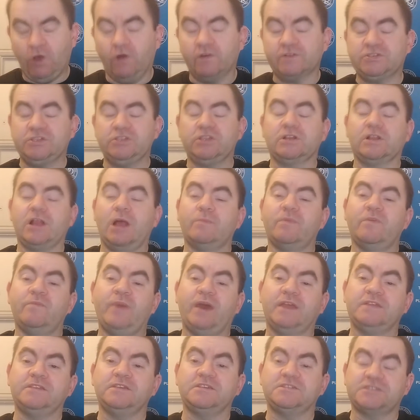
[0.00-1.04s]
Obviously, the club have
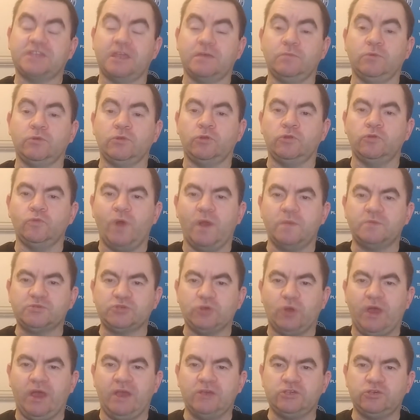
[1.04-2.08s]
made this statement on the
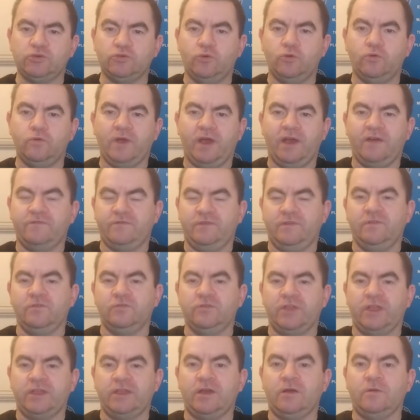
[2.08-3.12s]
website, as you have
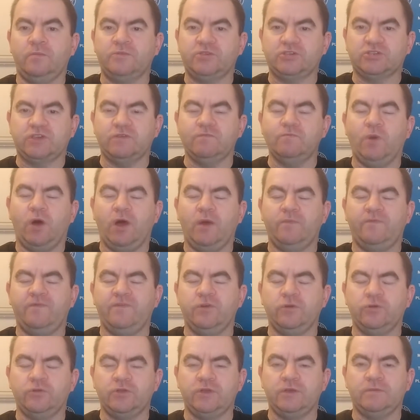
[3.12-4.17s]
looked at now. I'm just giving my
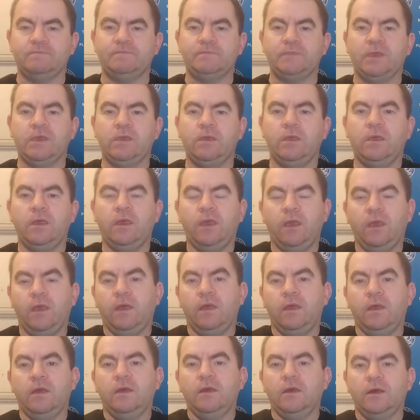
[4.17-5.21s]
view on
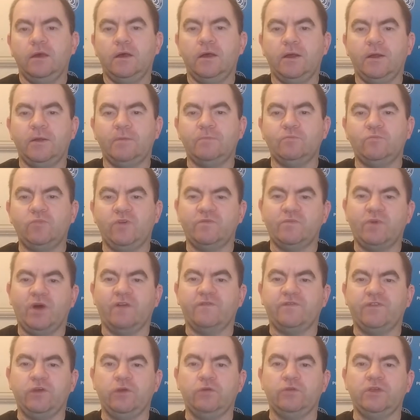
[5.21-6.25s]
it. With
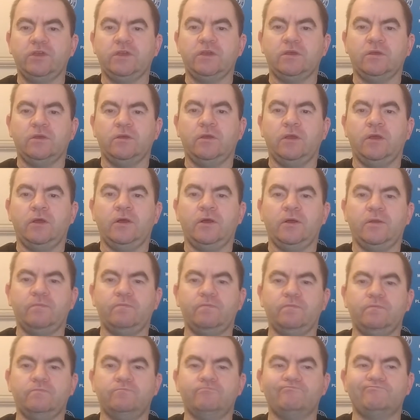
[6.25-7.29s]
my view on
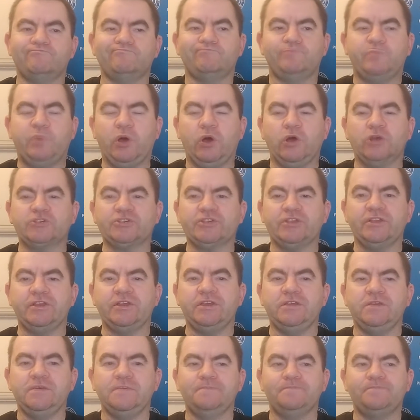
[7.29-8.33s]
it,
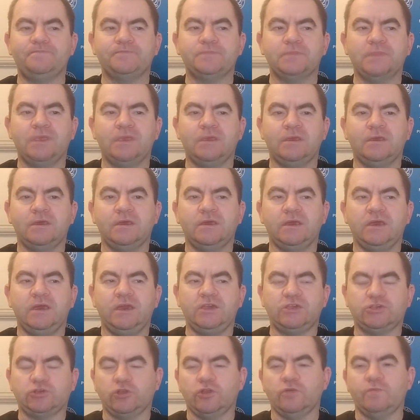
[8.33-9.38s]
personally,
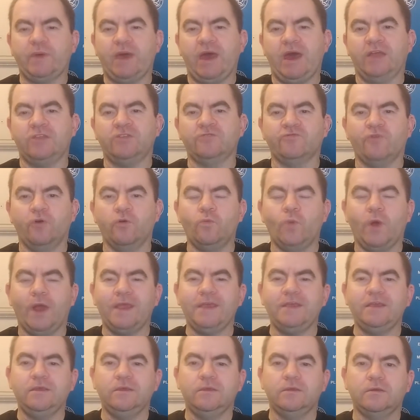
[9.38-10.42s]
he's gone about it the wrong
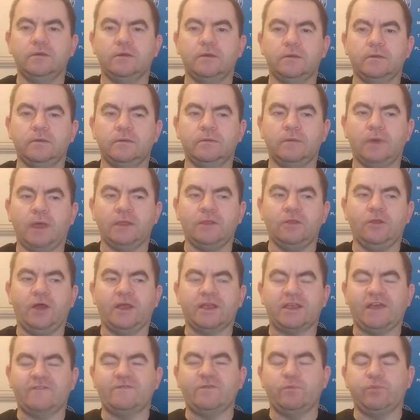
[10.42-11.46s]
way,
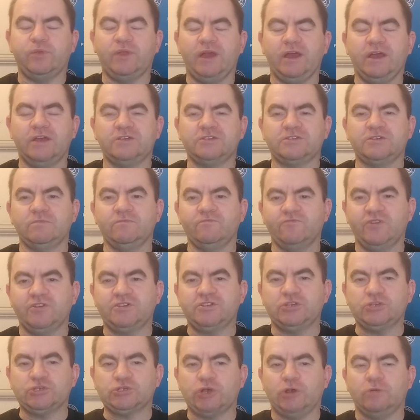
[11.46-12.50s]
unlike other players in
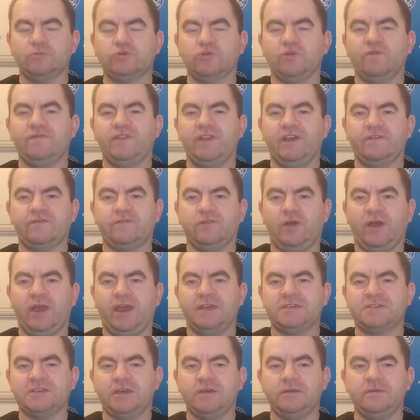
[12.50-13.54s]
recent times who have left, like
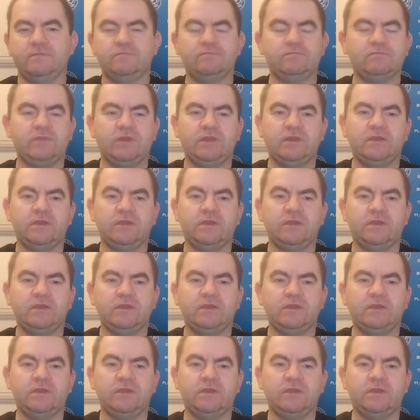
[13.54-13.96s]
Eze.